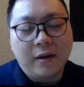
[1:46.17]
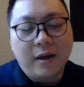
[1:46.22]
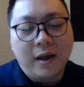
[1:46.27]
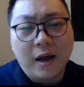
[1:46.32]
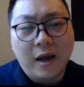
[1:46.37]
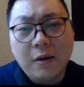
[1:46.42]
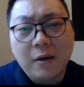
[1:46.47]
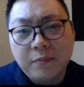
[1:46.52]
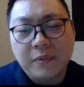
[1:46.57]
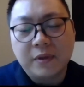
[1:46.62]

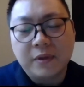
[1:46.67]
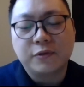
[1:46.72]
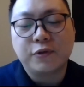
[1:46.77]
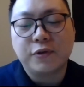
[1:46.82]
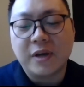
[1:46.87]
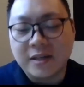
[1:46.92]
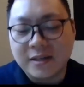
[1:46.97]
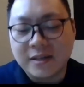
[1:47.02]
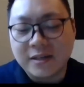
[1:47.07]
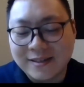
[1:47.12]
helped the
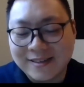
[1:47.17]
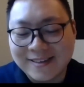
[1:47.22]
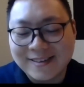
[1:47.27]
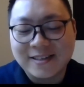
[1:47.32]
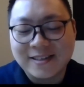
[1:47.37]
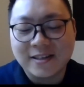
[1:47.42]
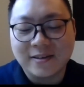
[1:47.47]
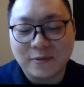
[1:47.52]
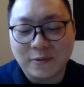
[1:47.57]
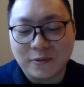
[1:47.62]

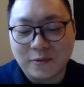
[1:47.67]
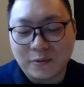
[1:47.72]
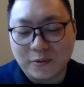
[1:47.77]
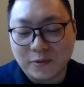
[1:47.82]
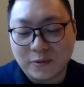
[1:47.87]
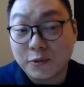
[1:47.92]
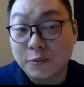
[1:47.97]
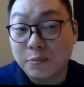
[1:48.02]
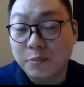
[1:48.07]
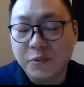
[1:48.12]
transition
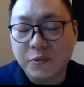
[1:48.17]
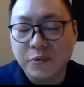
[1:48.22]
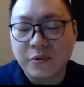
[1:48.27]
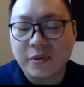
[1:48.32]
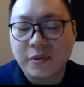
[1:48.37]
or smooth